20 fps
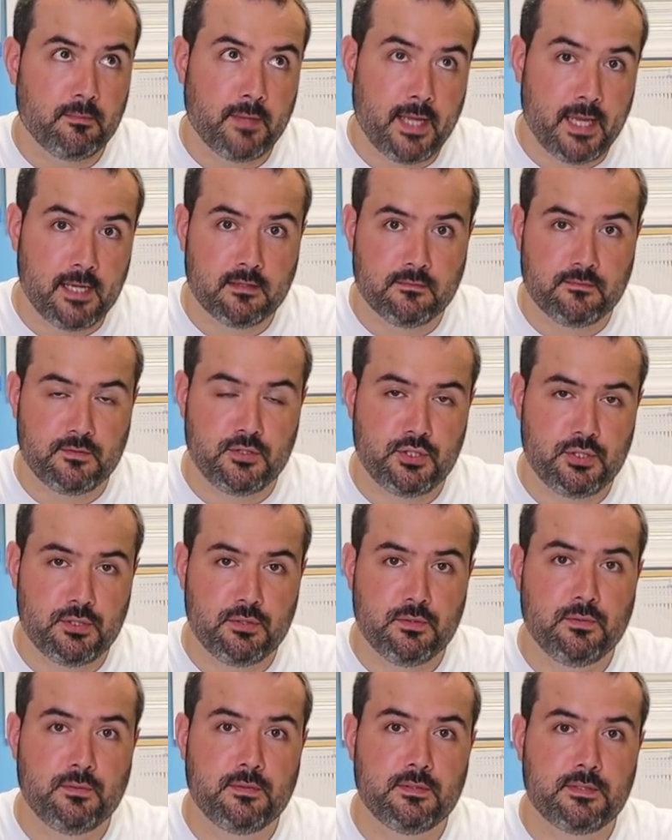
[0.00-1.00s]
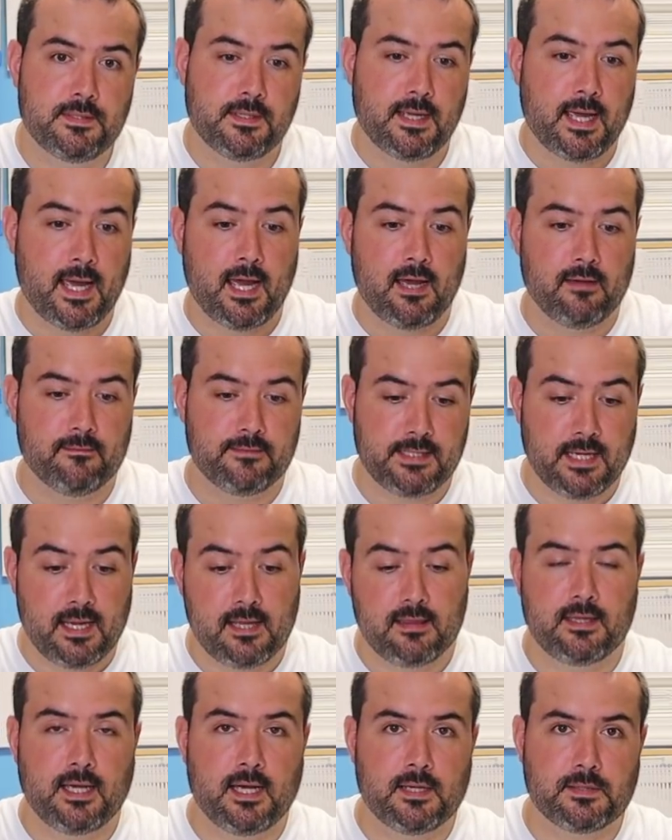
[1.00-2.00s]
end of June to have
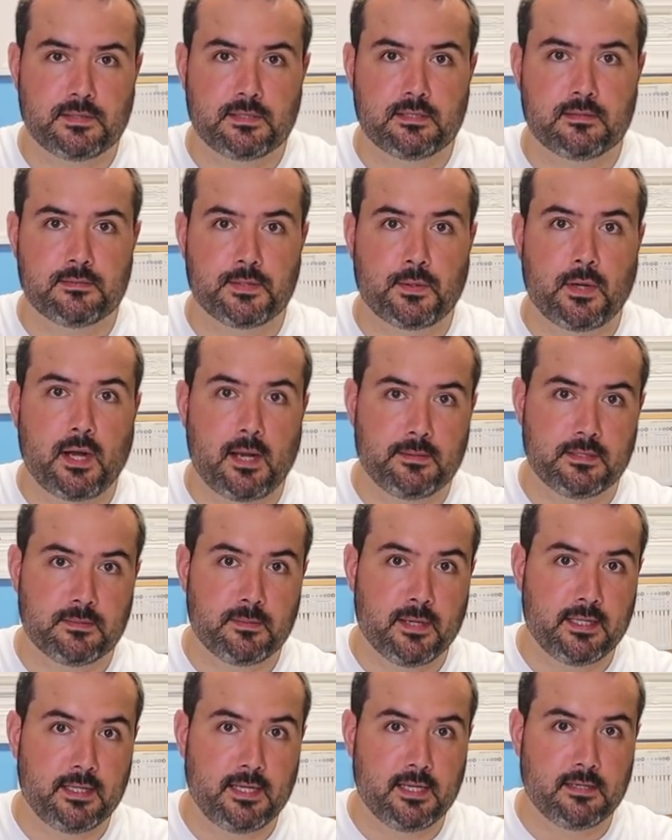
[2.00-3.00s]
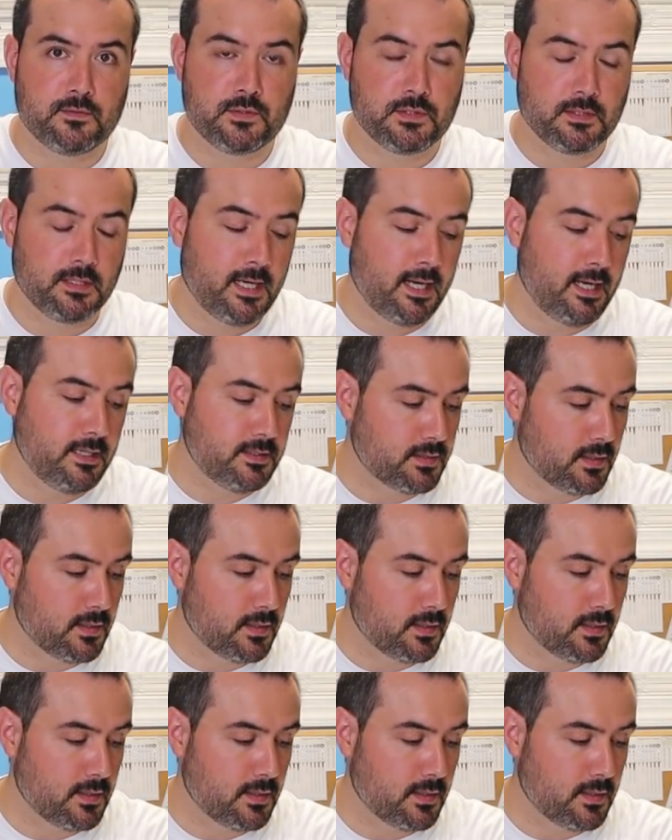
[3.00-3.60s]
10,000 subscribers by the end of July.